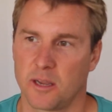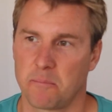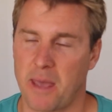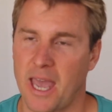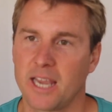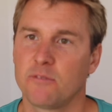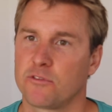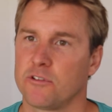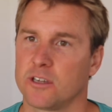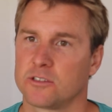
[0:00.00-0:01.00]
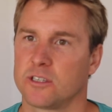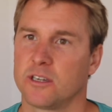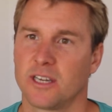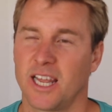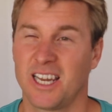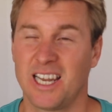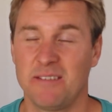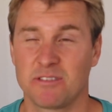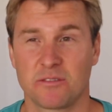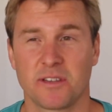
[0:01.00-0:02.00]
pain for us, and
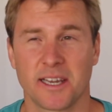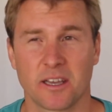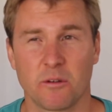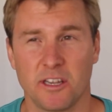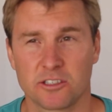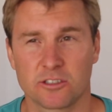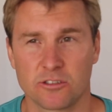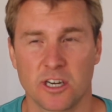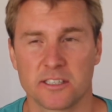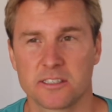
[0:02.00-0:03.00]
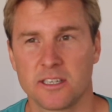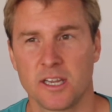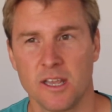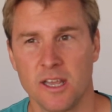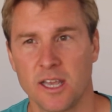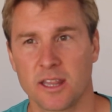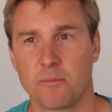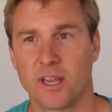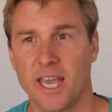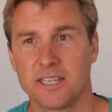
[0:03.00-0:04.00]
leave us feeling quite stressed. And then
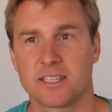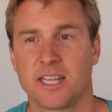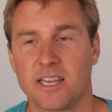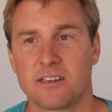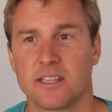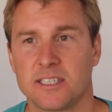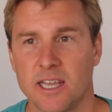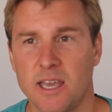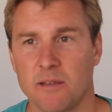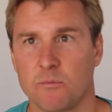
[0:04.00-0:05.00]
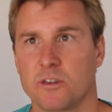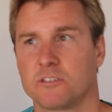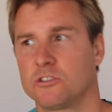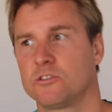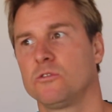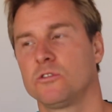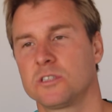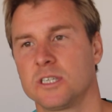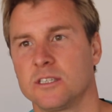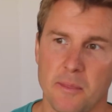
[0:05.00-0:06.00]
we get to the end of the day and we're
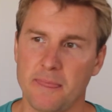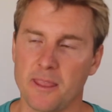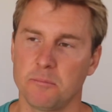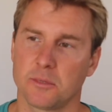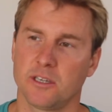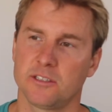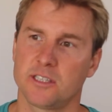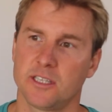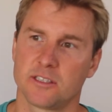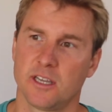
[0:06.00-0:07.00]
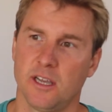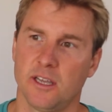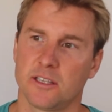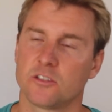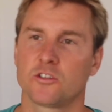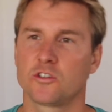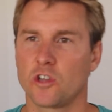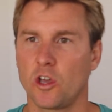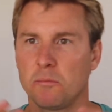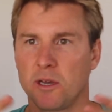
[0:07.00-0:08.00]
exhausted because there's
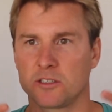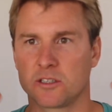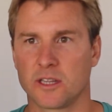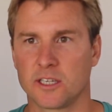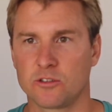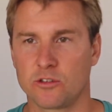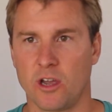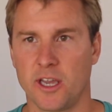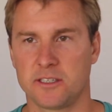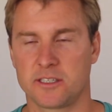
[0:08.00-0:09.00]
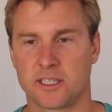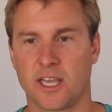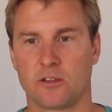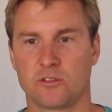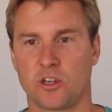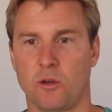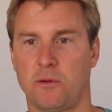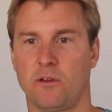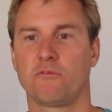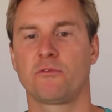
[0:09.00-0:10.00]
so much that they're trying to stay on top
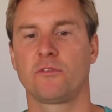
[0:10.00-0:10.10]
of.